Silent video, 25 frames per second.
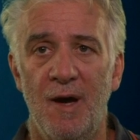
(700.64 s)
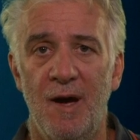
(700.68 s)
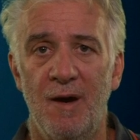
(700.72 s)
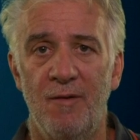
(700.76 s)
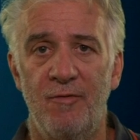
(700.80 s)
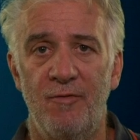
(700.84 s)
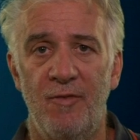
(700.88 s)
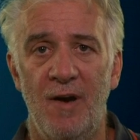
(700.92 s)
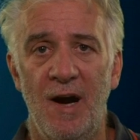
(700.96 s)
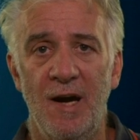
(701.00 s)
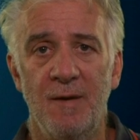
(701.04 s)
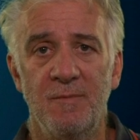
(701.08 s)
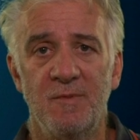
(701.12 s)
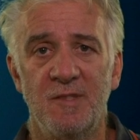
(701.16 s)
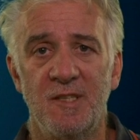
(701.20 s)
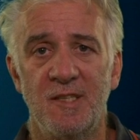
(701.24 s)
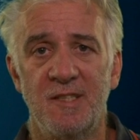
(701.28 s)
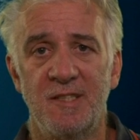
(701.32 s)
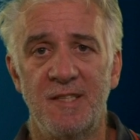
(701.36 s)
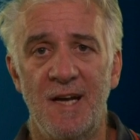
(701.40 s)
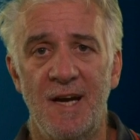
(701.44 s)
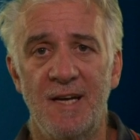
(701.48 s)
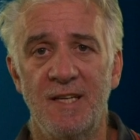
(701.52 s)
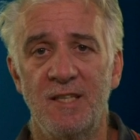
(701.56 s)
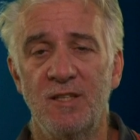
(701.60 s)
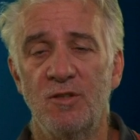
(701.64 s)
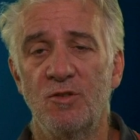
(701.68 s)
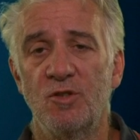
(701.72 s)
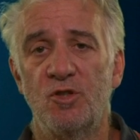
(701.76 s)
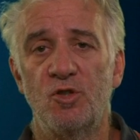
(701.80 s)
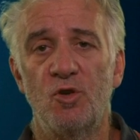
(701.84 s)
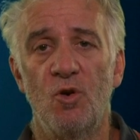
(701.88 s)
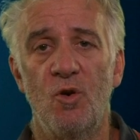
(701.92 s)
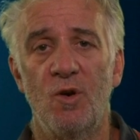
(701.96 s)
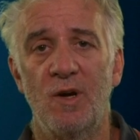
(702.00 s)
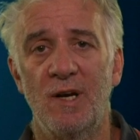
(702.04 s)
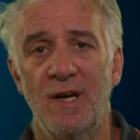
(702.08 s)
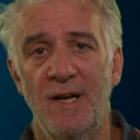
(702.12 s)
frames the study, you'd
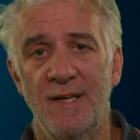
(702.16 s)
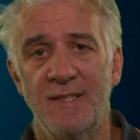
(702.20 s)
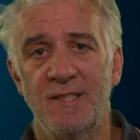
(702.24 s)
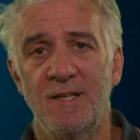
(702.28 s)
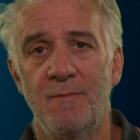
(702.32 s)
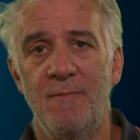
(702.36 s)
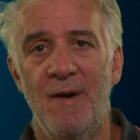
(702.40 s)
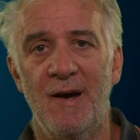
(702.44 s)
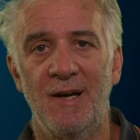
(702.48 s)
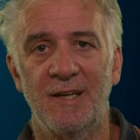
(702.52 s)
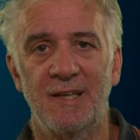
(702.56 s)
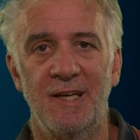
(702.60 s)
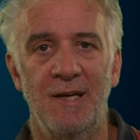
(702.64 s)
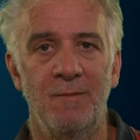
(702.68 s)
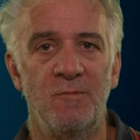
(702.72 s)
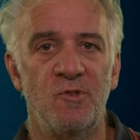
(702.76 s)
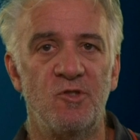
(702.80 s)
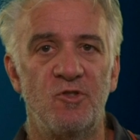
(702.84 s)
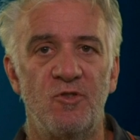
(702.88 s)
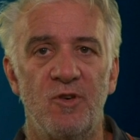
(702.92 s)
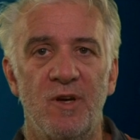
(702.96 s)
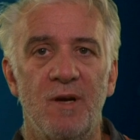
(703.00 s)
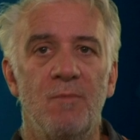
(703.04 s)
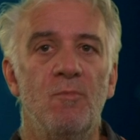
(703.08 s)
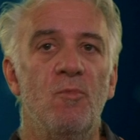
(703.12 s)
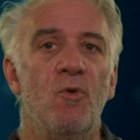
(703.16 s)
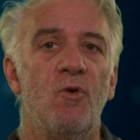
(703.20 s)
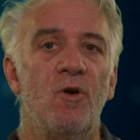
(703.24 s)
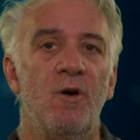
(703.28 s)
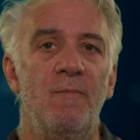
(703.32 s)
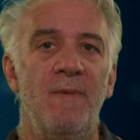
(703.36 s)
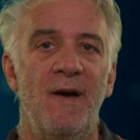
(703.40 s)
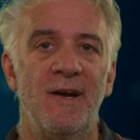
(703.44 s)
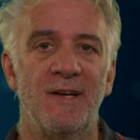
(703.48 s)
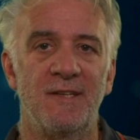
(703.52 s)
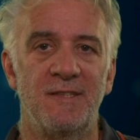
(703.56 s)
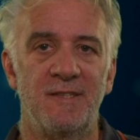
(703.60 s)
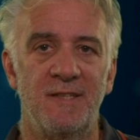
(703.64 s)
talk less about chemistry and more
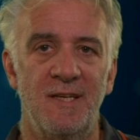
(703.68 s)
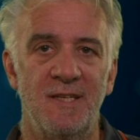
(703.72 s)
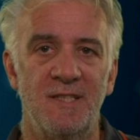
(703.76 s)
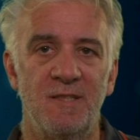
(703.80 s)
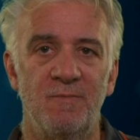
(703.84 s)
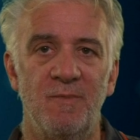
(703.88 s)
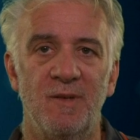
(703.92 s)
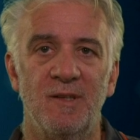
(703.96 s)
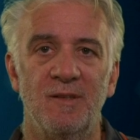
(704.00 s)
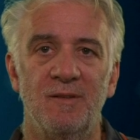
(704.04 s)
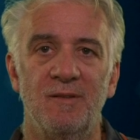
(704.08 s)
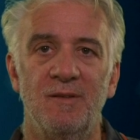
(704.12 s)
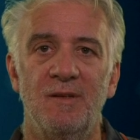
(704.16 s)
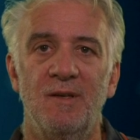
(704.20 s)
about assessment.